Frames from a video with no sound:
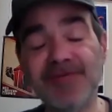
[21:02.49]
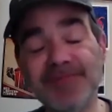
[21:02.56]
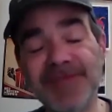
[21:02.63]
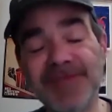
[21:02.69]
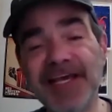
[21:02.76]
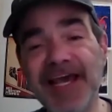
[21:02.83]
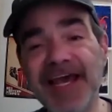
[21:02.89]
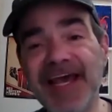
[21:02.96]
me,
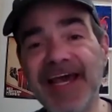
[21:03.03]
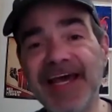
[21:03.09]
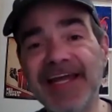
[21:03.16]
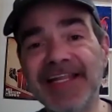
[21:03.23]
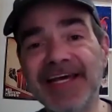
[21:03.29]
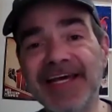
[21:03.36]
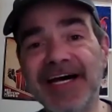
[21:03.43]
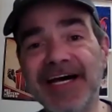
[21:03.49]
and
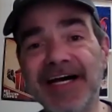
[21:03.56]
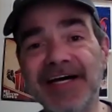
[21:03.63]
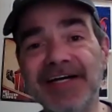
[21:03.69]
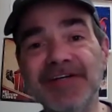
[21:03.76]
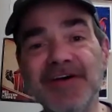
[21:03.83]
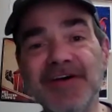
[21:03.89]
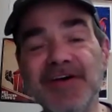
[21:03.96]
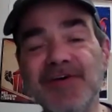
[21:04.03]

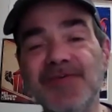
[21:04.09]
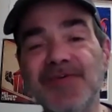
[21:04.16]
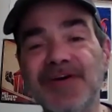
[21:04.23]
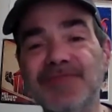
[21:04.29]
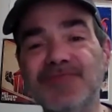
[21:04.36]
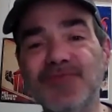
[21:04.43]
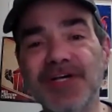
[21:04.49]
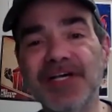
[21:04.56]
we're
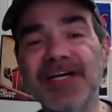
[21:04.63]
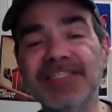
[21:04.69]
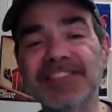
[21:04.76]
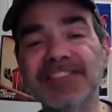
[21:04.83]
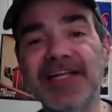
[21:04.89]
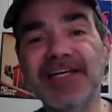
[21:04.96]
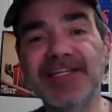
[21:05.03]
really excited to